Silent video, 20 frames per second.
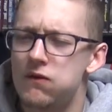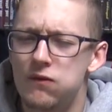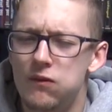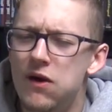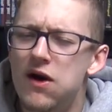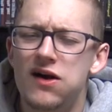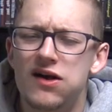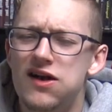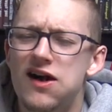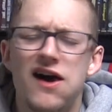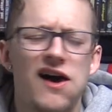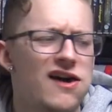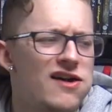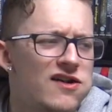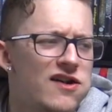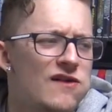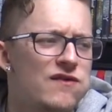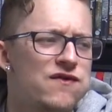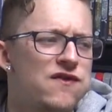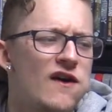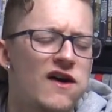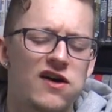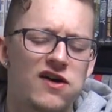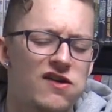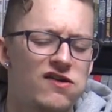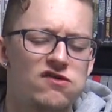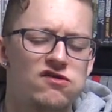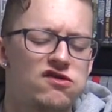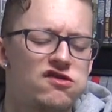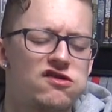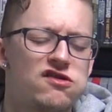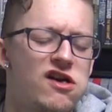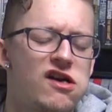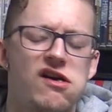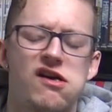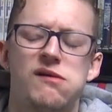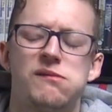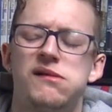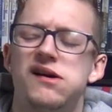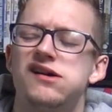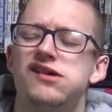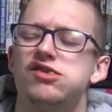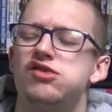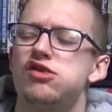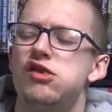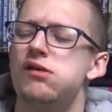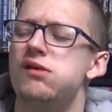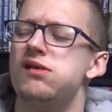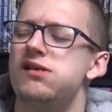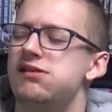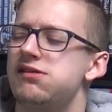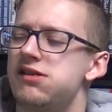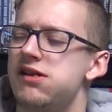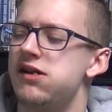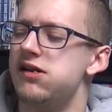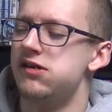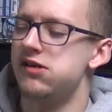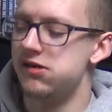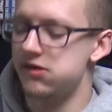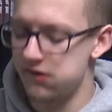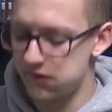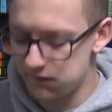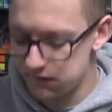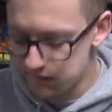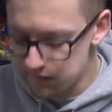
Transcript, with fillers: What kind of fucking shit am I doing here?